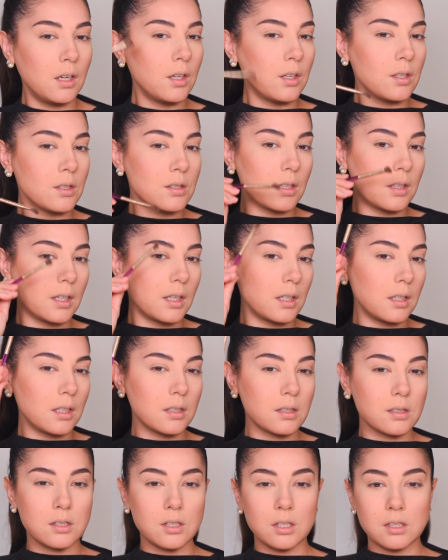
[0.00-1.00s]
so that
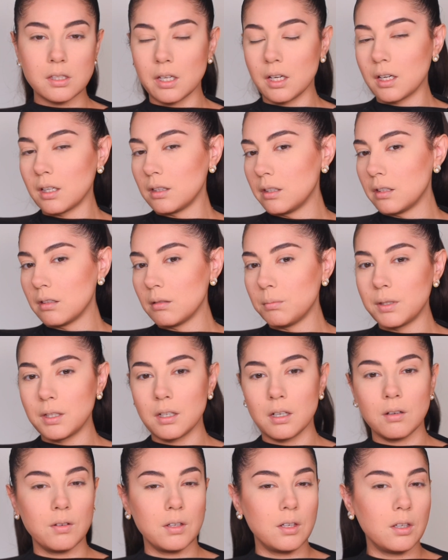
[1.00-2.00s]
there's just like a little bit
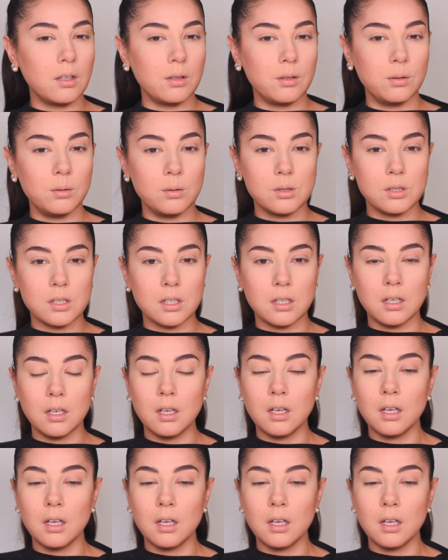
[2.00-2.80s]
of an illusion